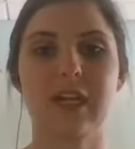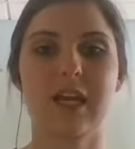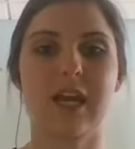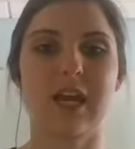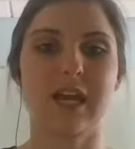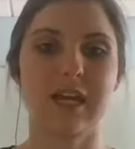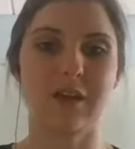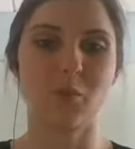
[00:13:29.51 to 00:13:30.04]

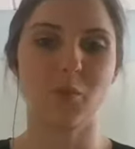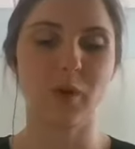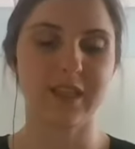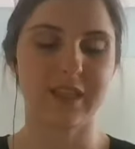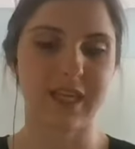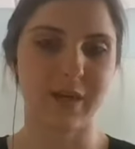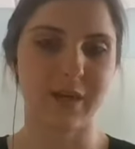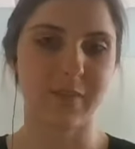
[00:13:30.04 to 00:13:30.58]
and what
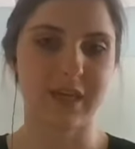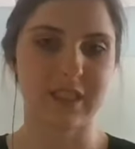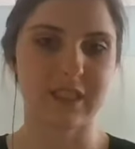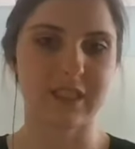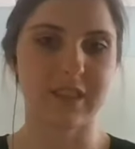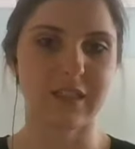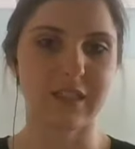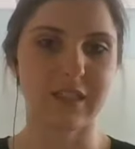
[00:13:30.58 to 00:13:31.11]
that
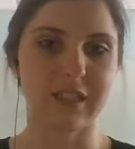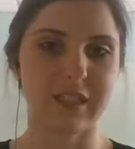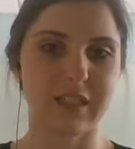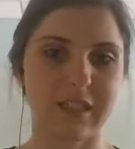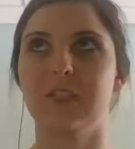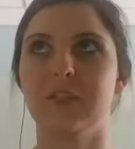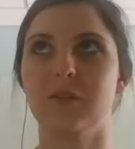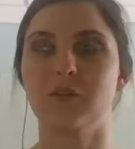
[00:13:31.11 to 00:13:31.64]
bacteria
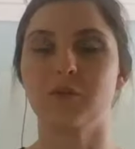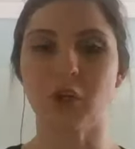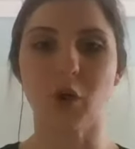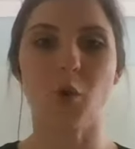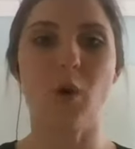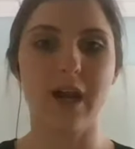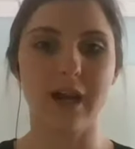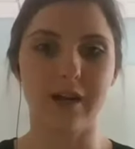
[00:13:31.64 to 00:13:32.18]

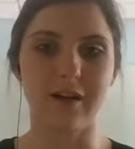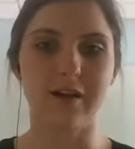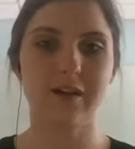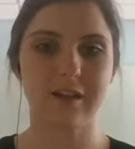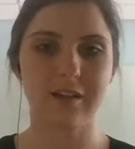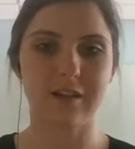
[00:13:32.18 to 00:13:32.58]
require